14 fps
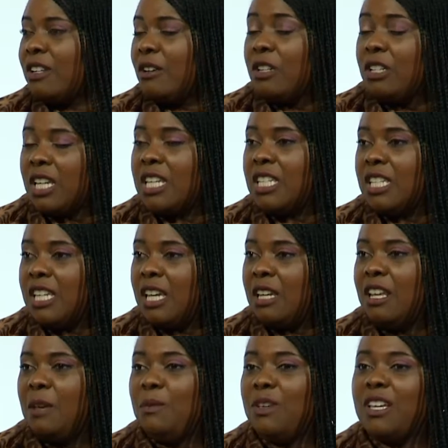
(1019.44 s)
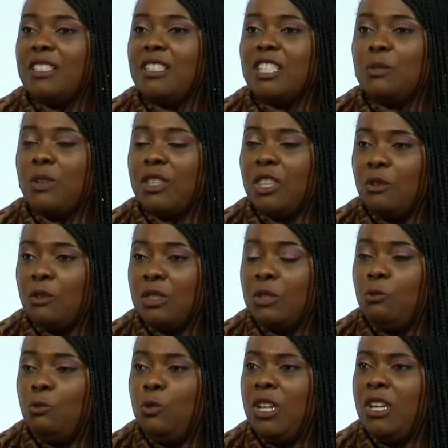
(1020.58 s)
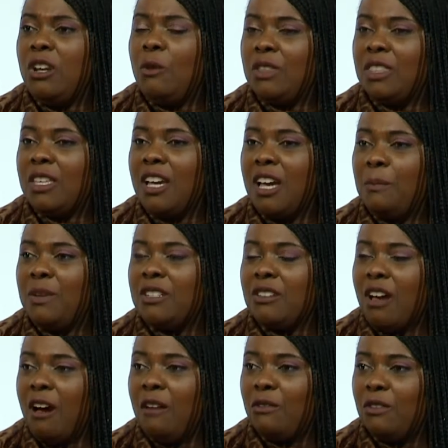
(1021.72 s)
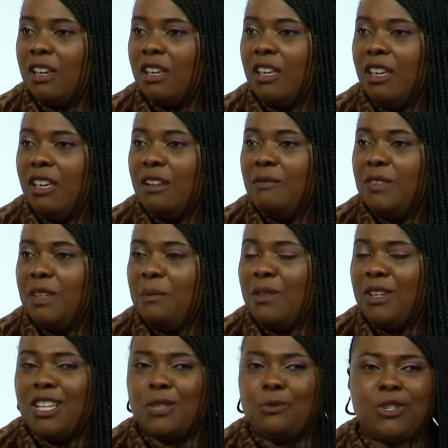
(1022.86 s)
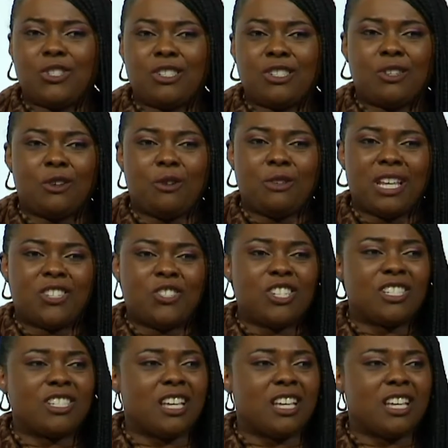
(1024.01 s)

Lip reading: to get, because this is what we know what the company's offering. Because we just don't, it's just